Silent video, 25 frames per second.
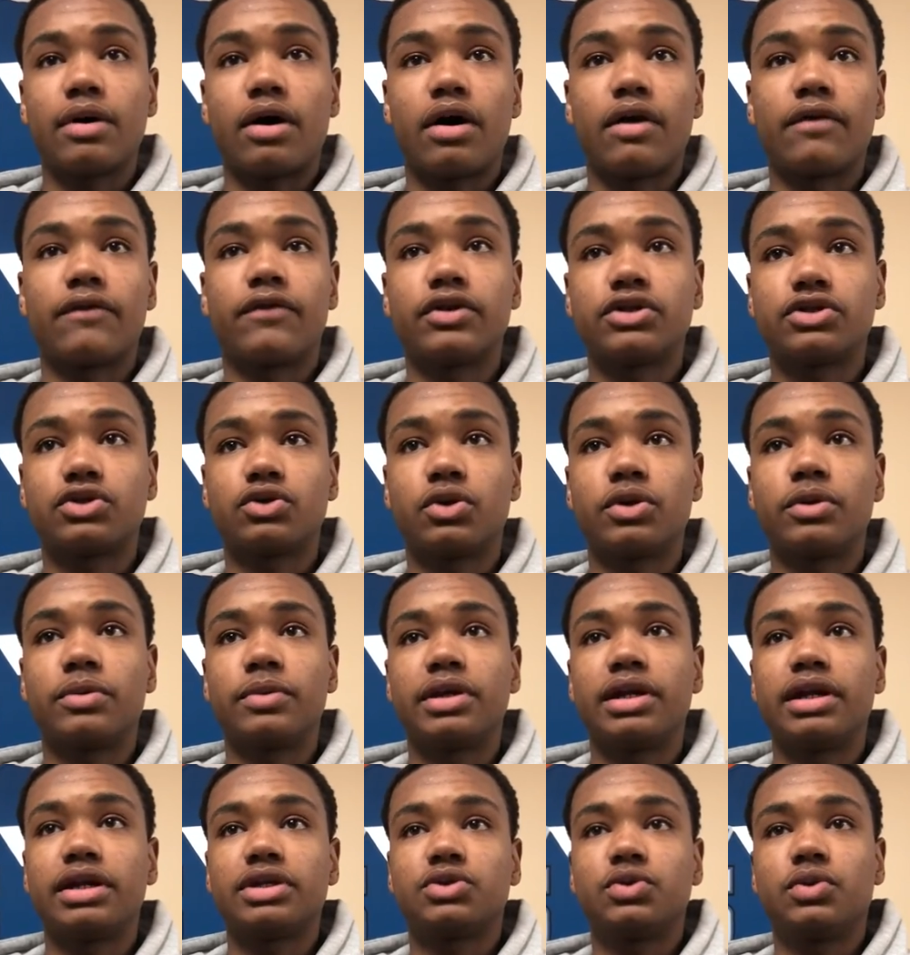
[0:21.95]
our first
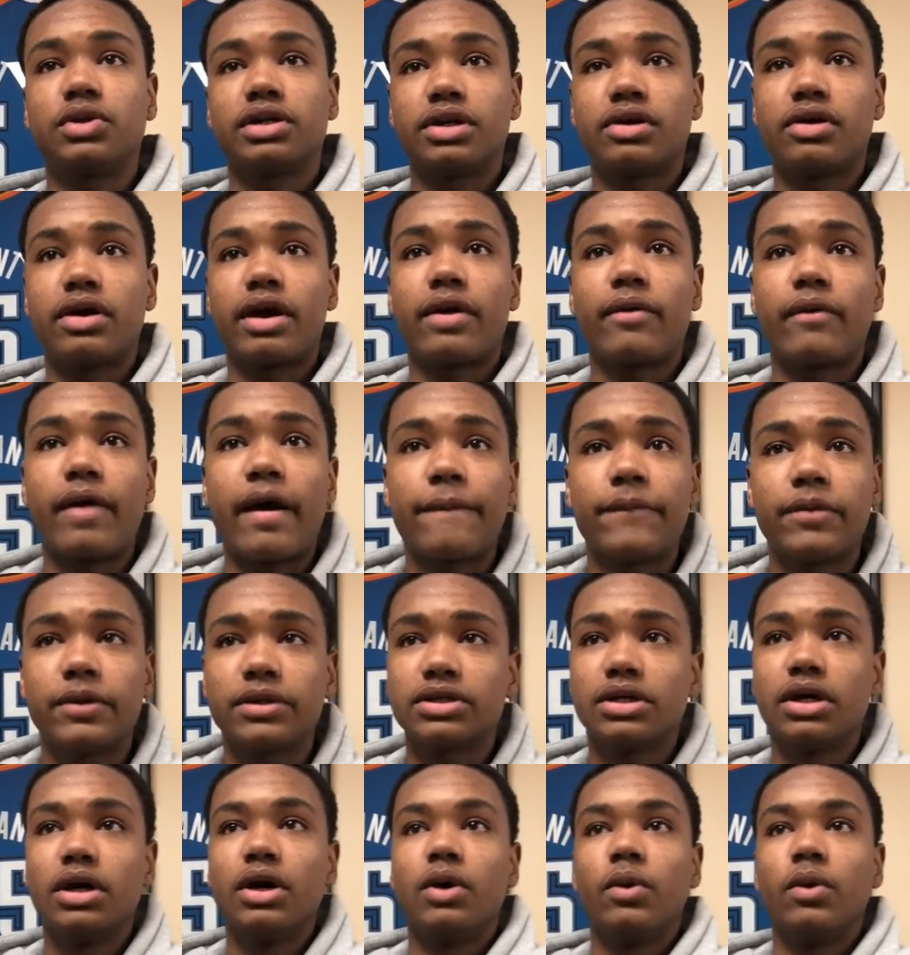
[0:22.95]
tournament next week in Grand Rapids,